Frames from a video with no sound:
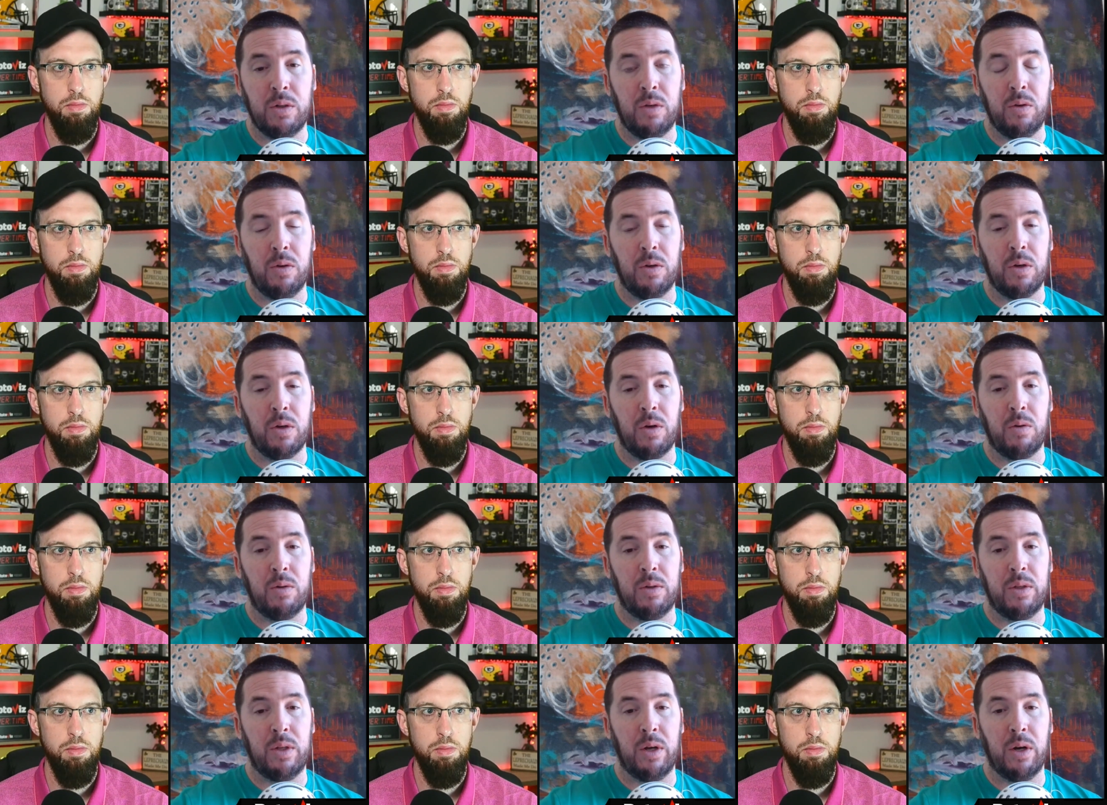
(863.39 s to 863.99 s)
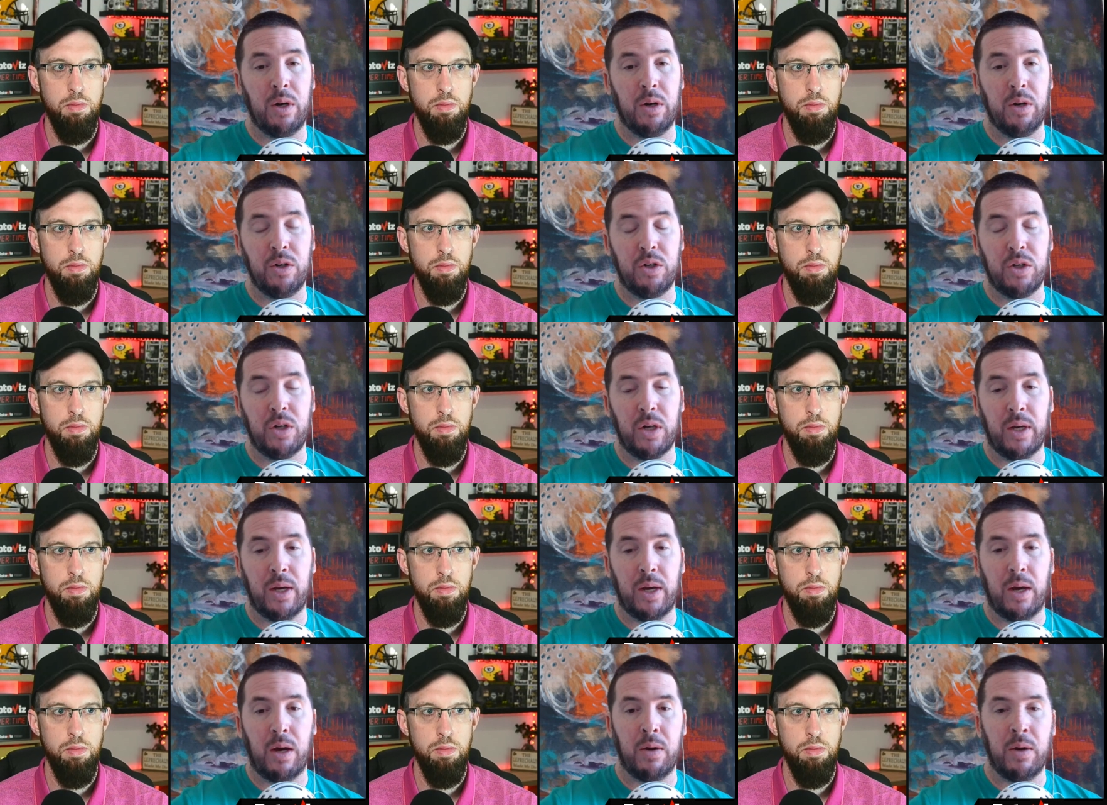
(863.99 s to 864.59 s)
Speaker 1: You can go in there and
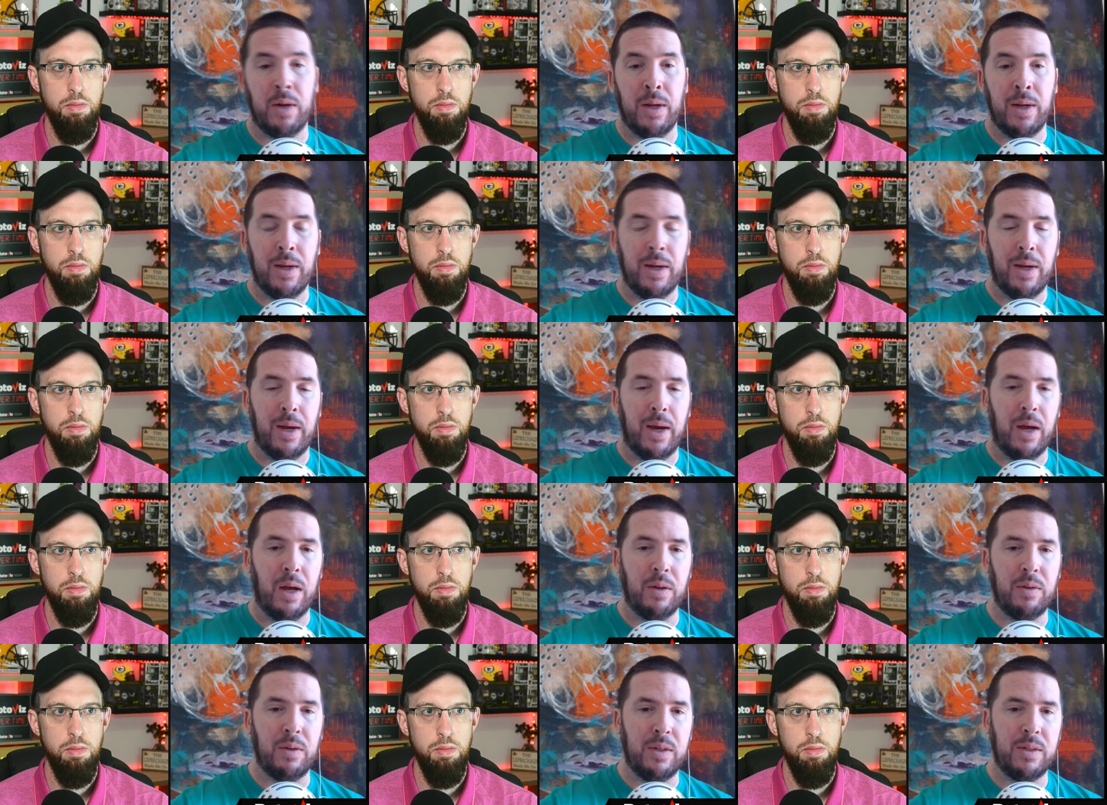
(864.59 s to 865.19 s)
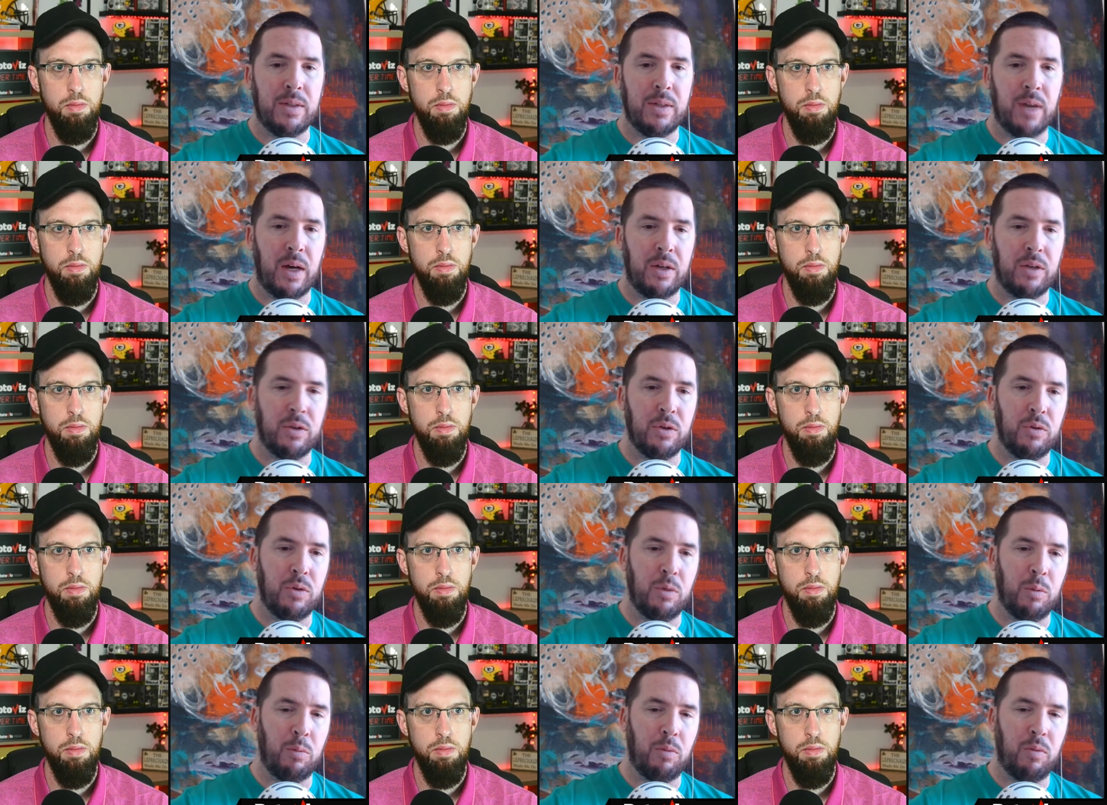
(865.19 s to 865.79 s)
check out how these guys
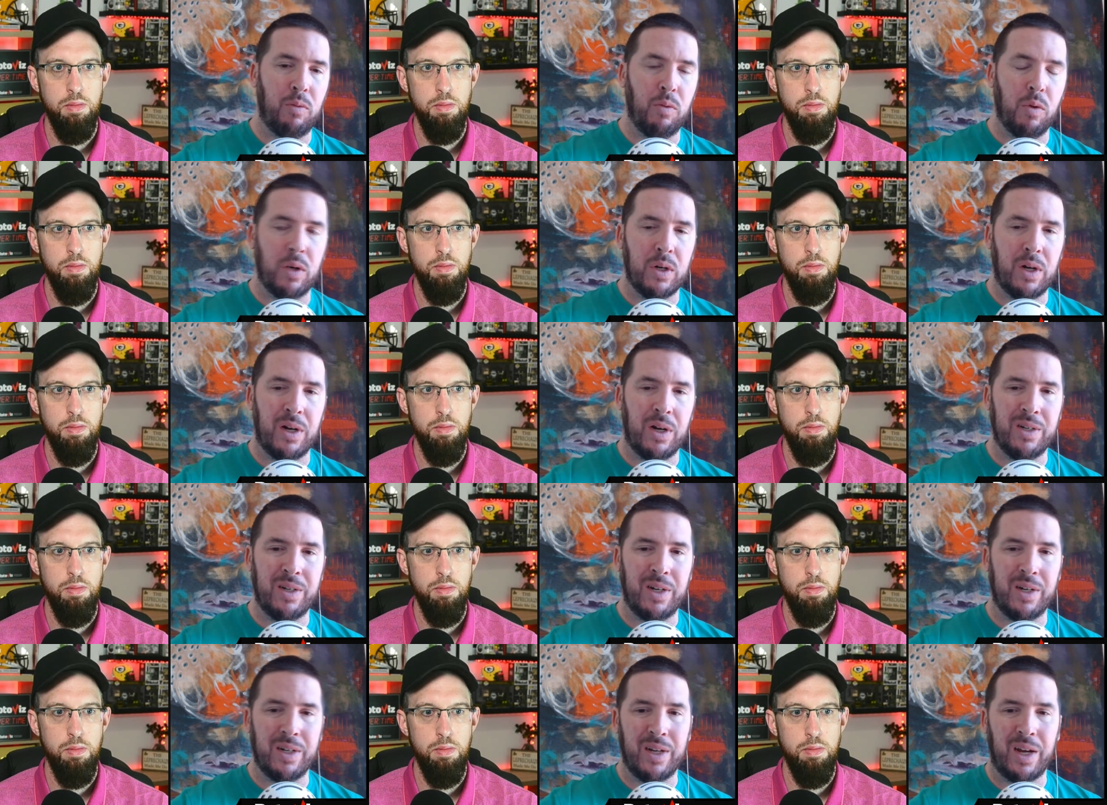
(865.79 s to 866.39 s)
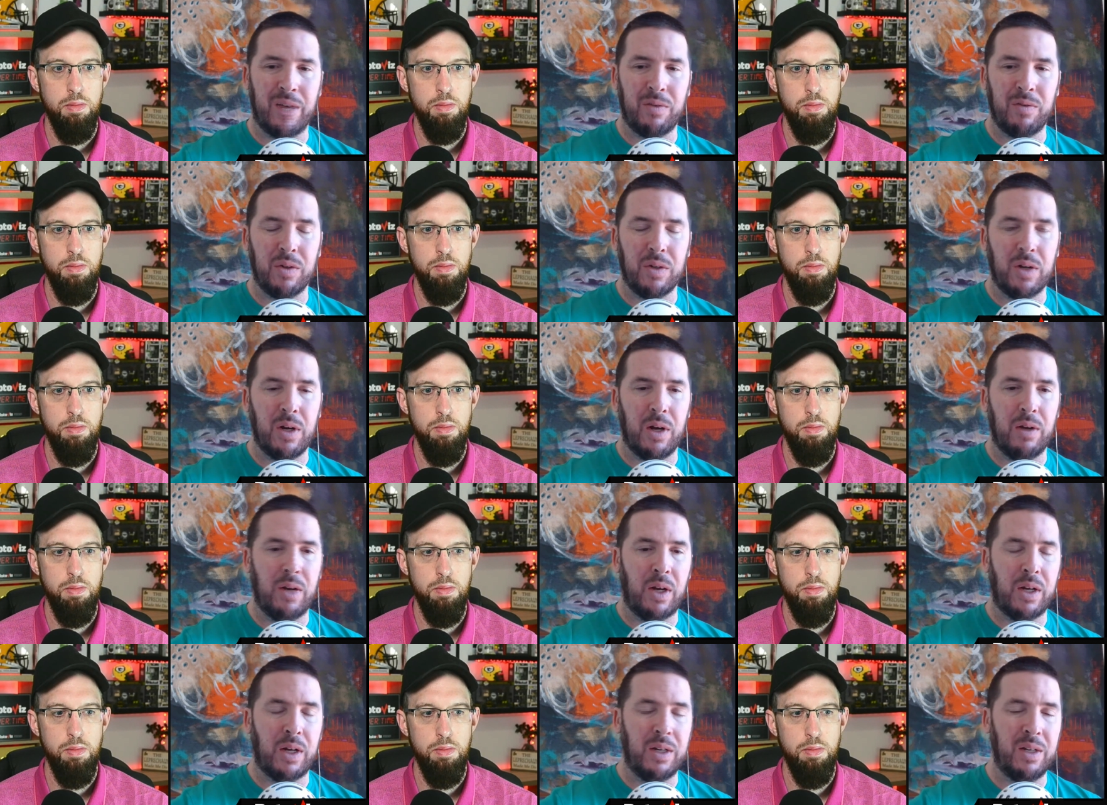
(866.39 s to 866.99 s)
are doing before contact, after
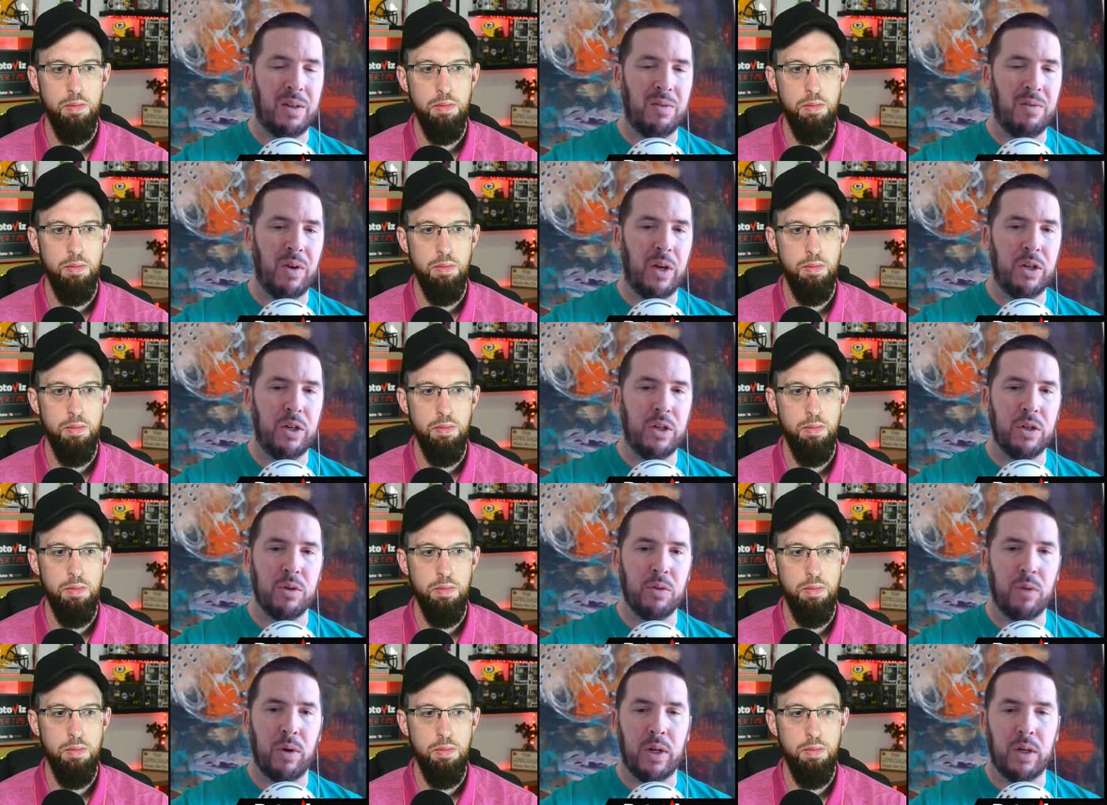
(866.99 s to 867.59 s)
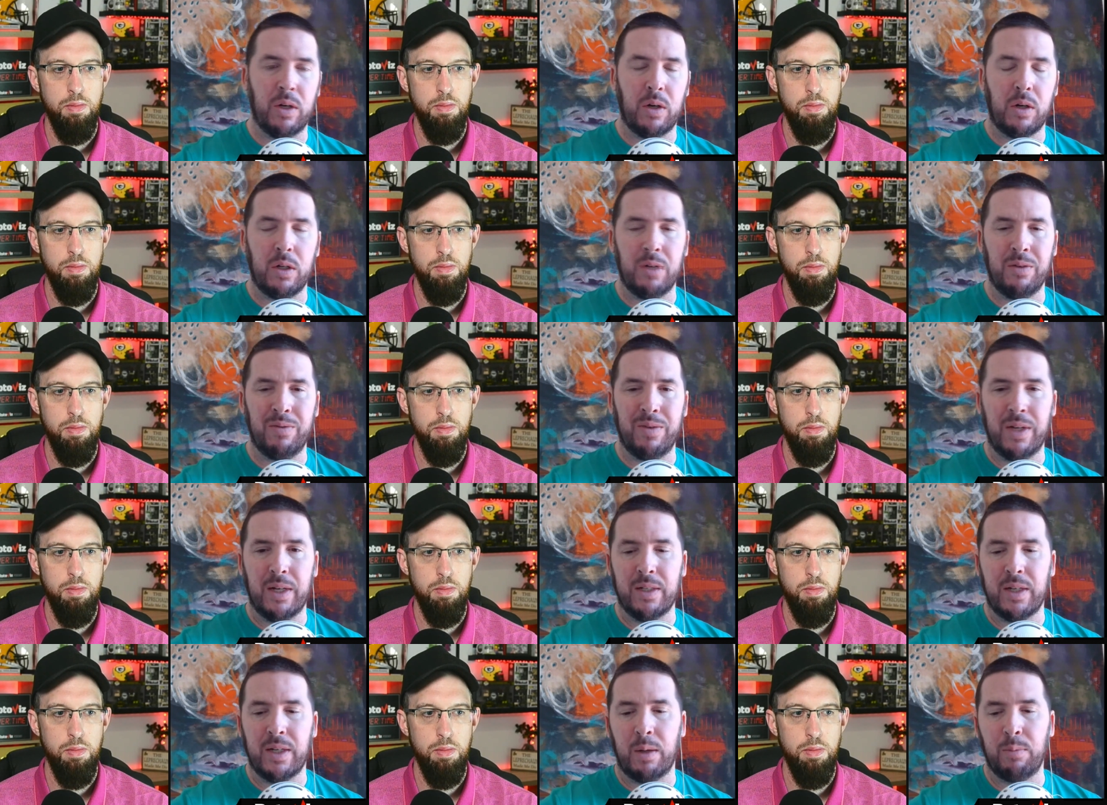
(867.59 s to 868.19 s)
contact, evasion rate, all
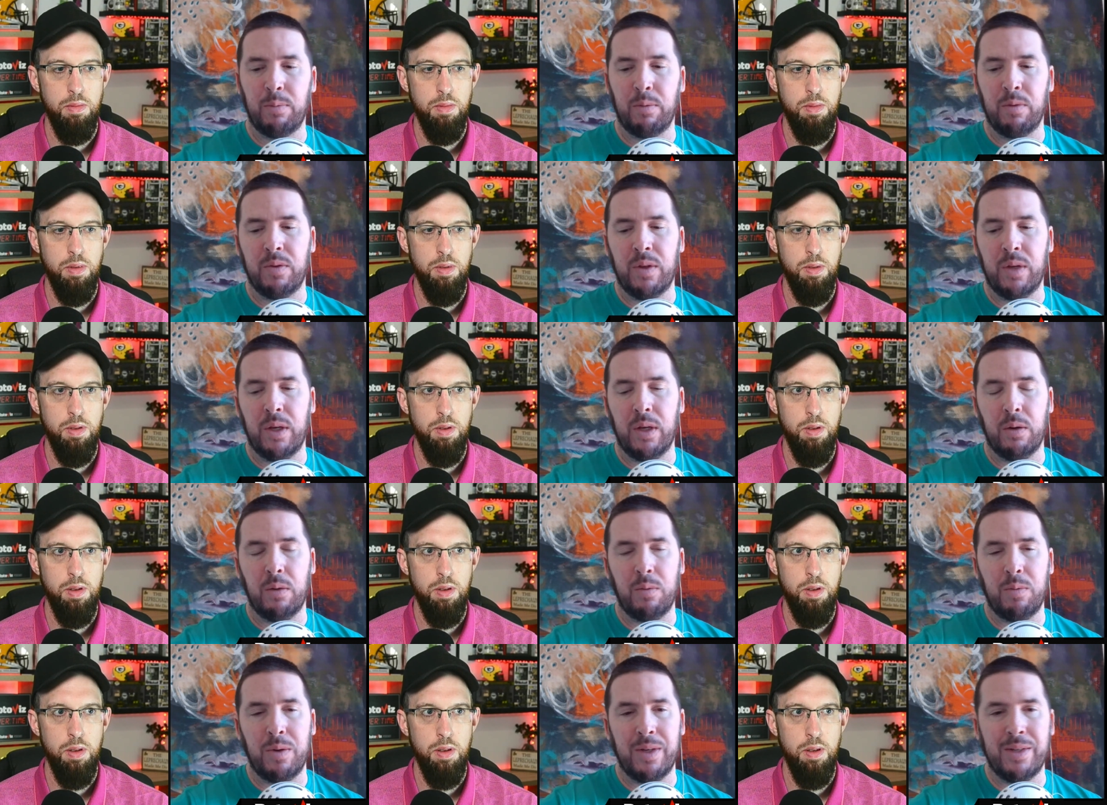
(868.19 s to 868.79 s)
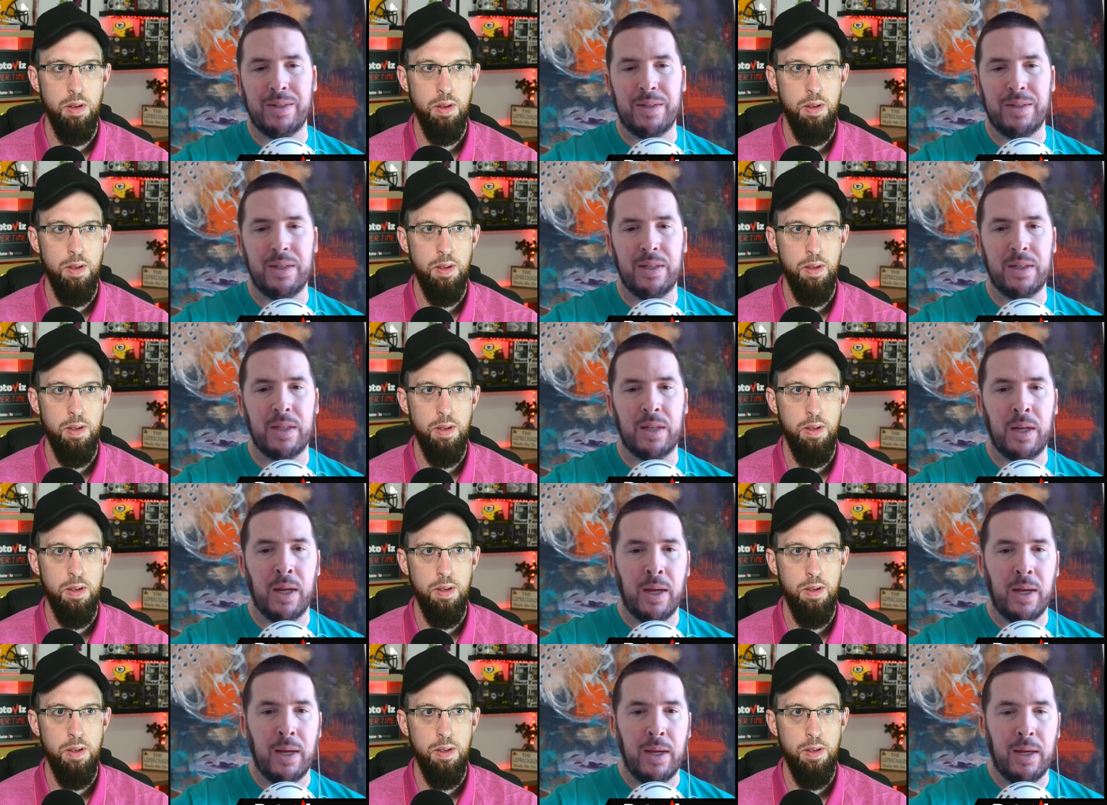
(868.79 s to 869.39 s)
of that type of thing. We see that,